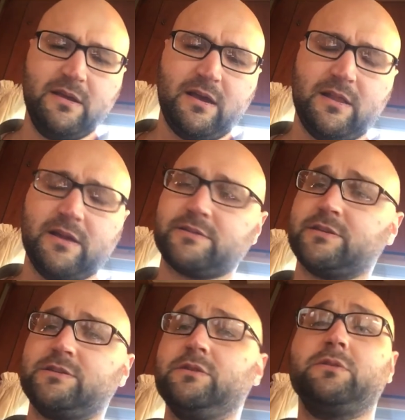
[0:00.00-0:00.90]
electric
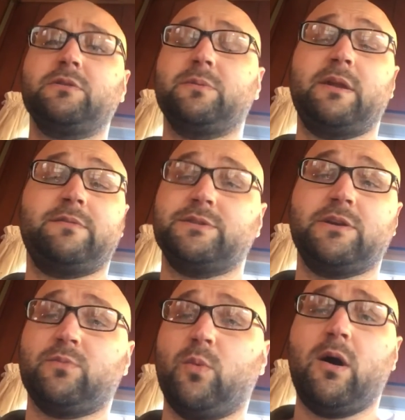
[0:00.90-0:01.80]
scooter whenever she
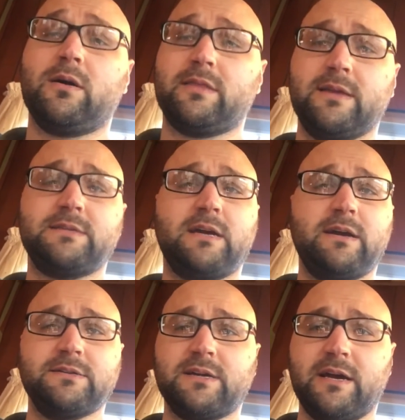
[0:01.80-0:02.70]
could walk the
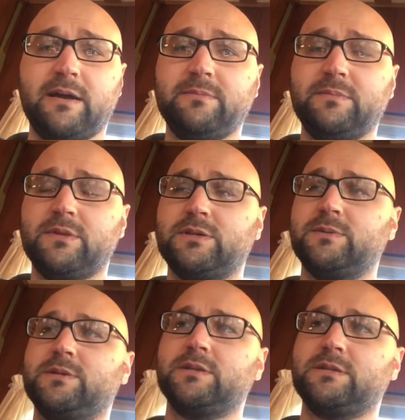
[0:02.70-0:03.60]
entire time.
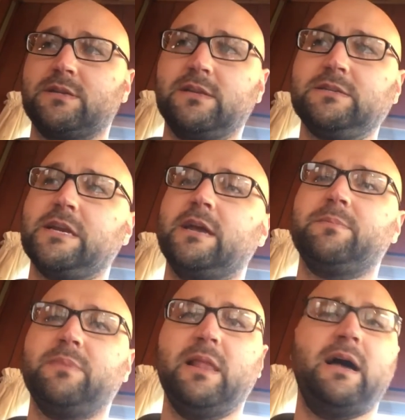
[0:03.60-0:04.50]
She
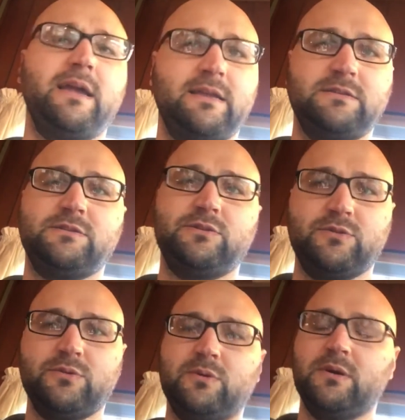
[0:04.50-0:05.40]
kept lying
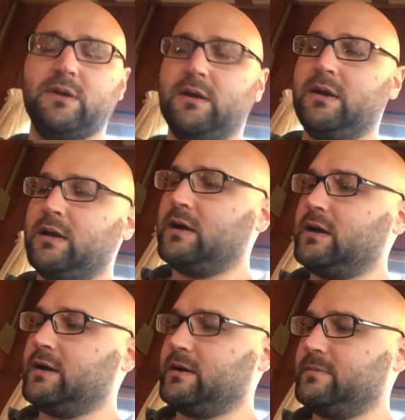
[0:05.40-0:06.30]
to
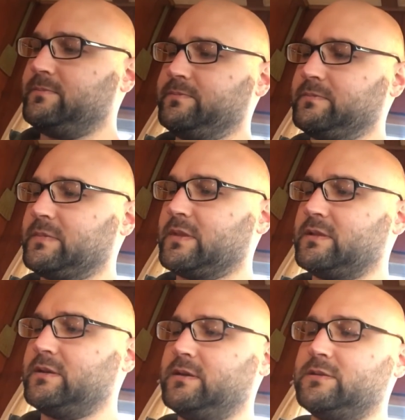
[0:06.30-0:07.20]
cover
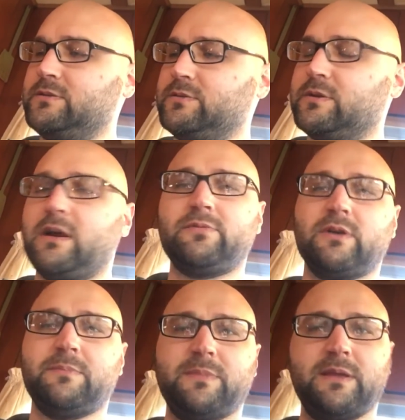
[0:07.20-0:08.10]

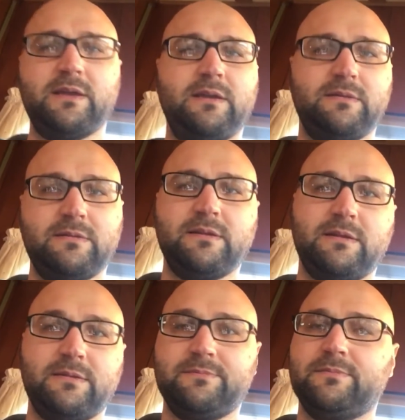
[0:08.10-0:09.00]
up the
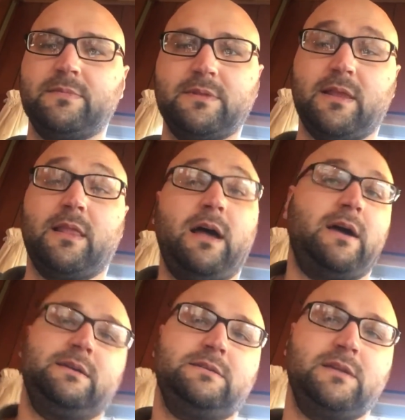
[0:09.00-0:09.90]

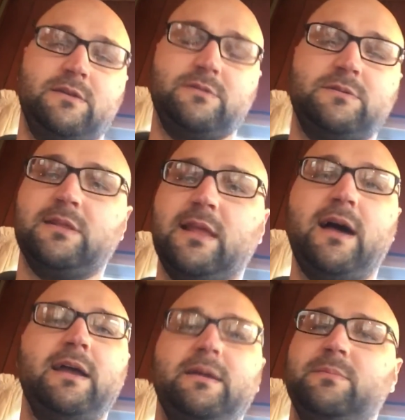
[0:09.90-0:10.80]
lies,
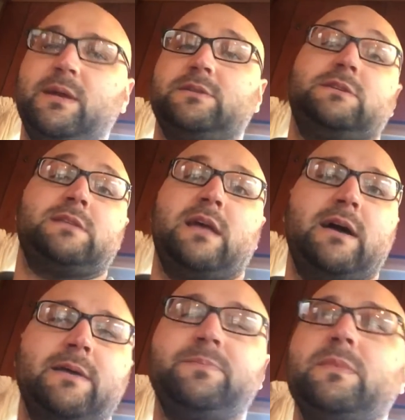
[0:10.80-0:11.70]
lying because she's
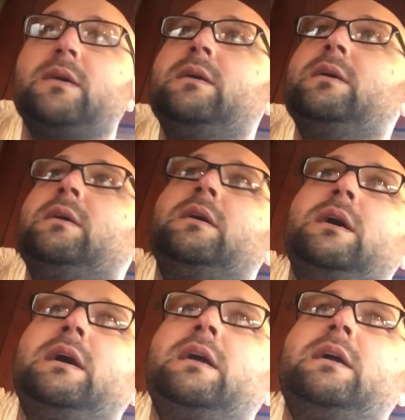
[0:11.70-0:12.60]
lying.
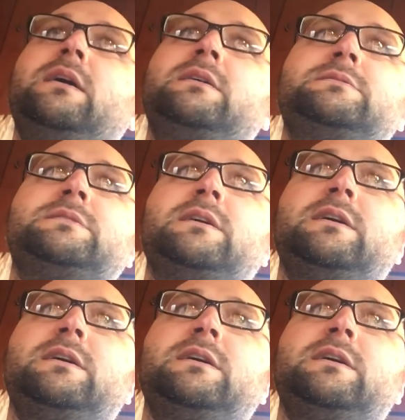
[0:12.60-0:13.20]
And